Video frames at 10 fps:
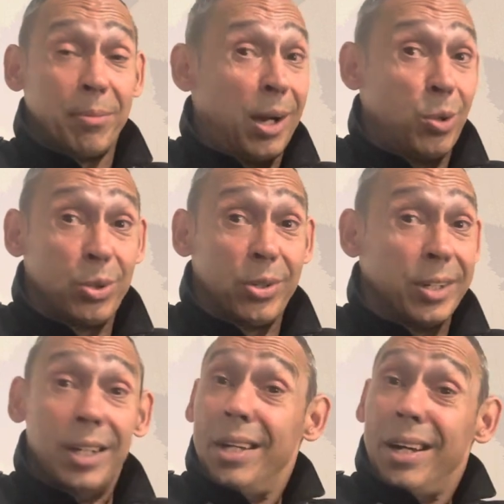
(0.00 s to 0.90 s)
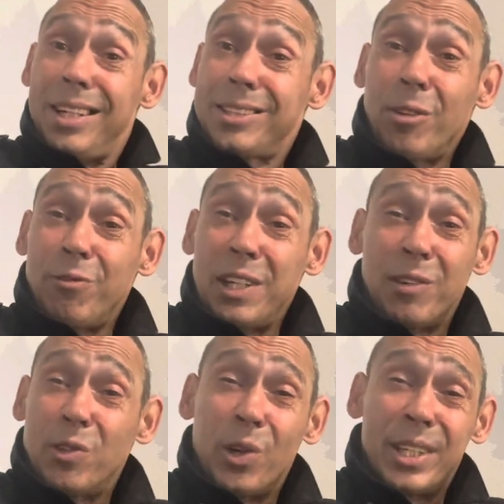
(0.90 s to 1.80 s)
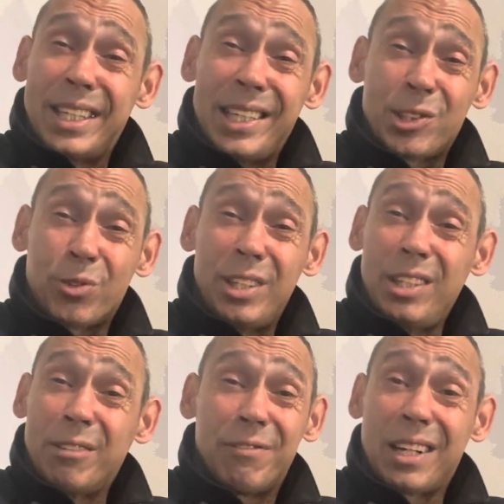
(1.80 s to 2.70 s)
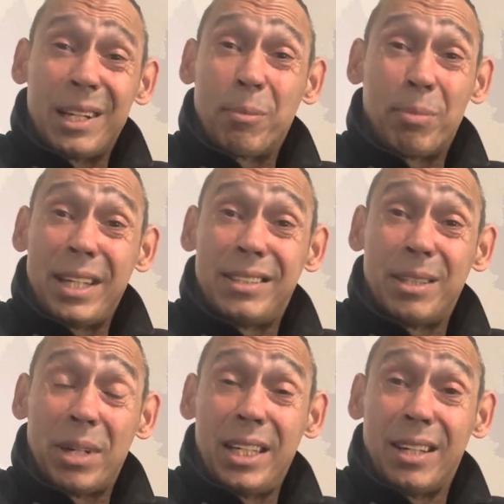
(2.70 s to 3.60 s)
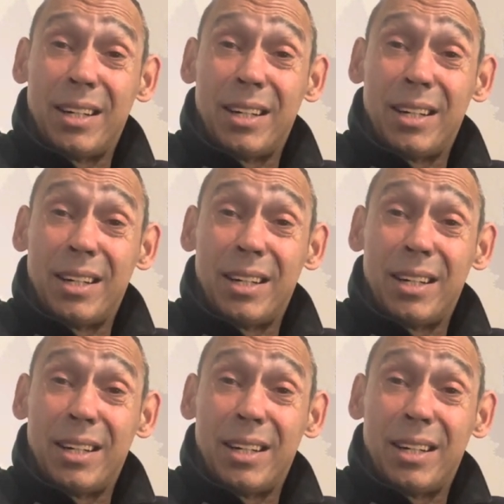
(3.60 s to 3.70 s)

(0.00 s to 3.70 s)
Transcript: But hold on, I don't think I've got any history for clickbaiting, mate.